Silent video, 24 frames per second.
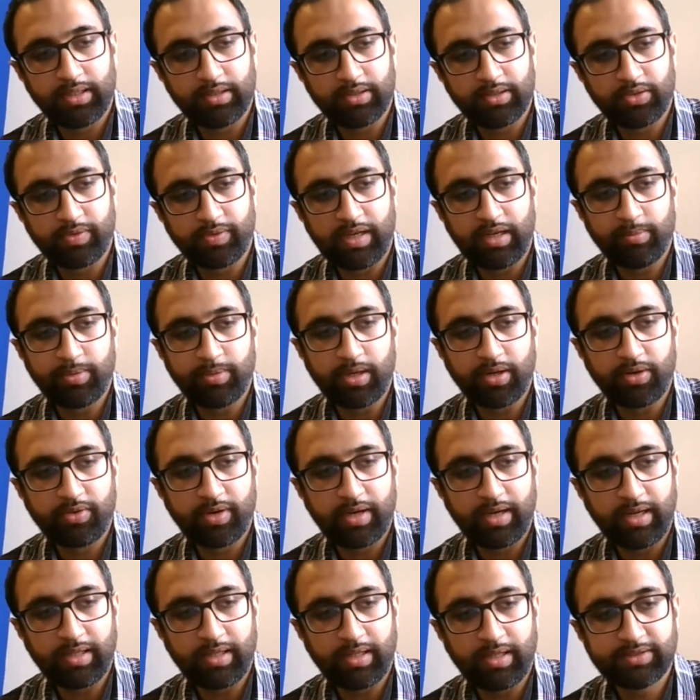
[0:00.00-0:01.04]
develop our
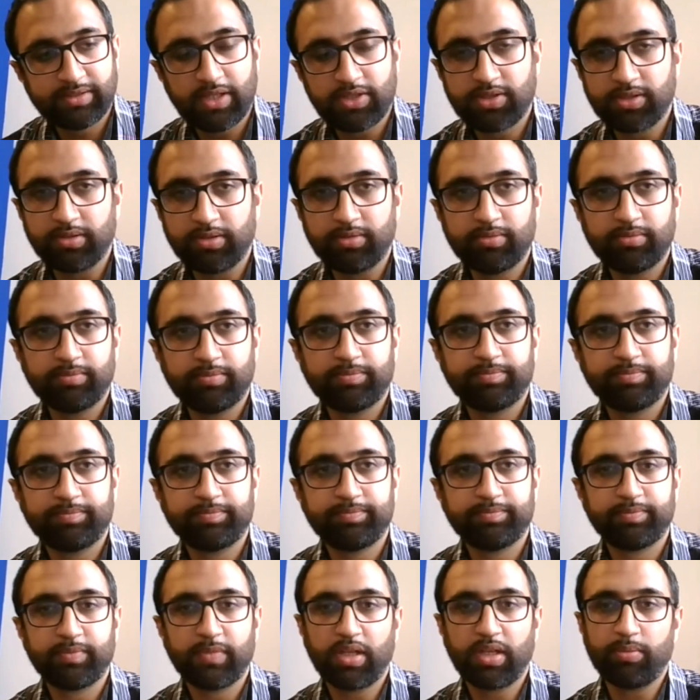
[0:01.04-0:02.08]
training session
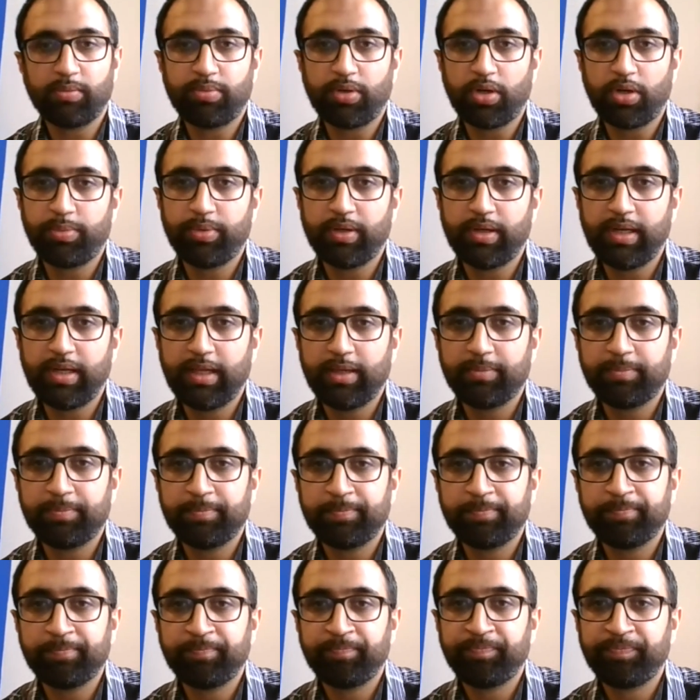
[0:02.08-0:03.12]
appropriately.
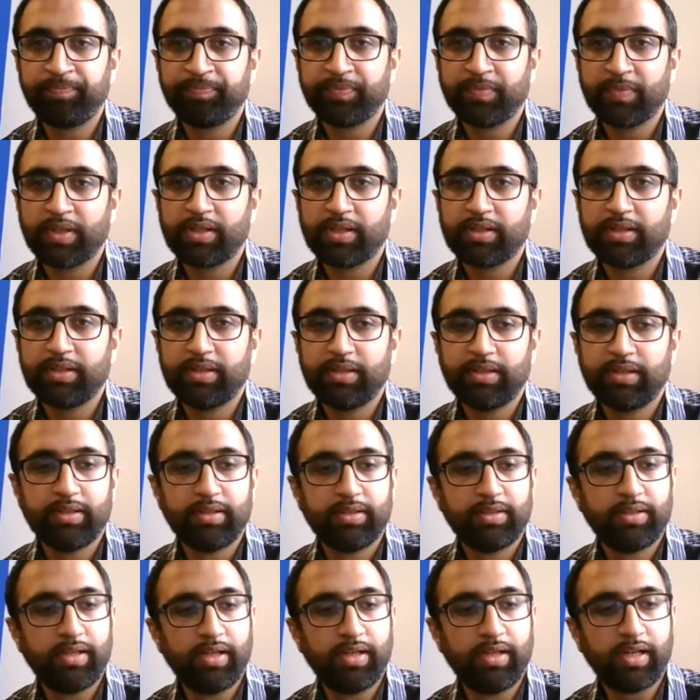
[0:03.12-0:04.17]

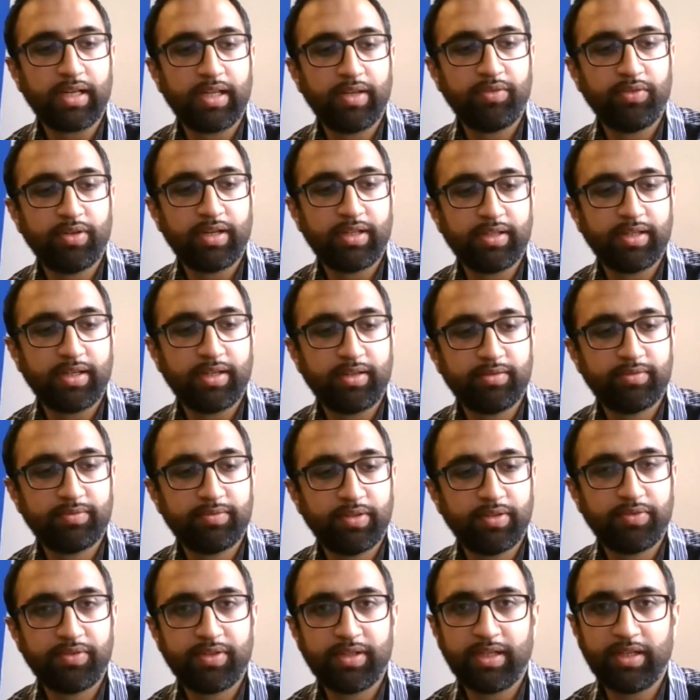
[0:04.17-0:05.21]
I'll give you another
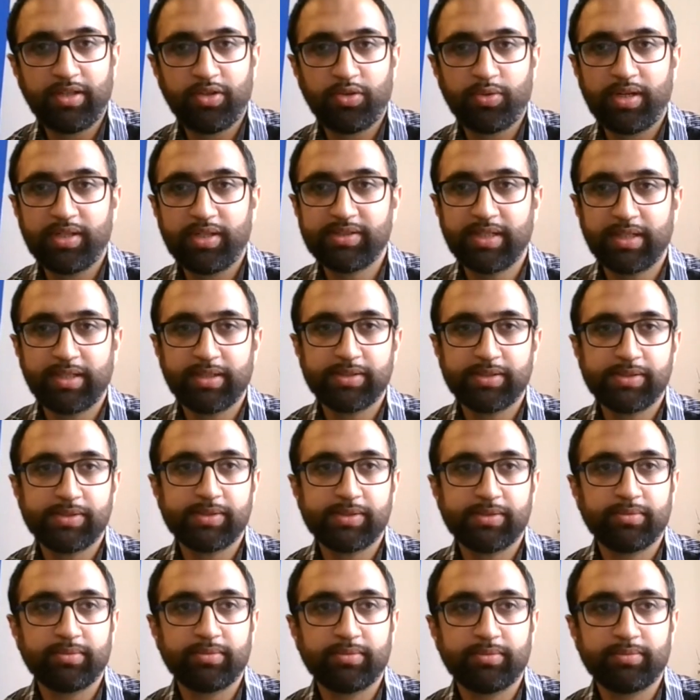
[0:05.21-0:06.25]
15, 20 seconds.